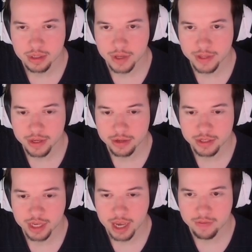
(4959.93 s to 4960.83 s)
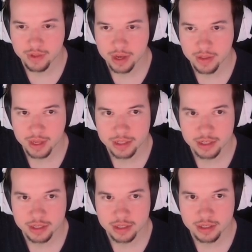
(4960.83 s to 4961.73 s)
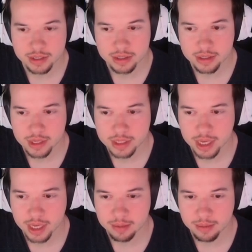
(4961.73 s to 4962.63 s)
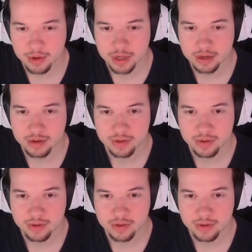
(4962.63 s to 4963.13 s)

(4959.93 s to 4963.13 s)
I think you just have that. That's game. Go ahead.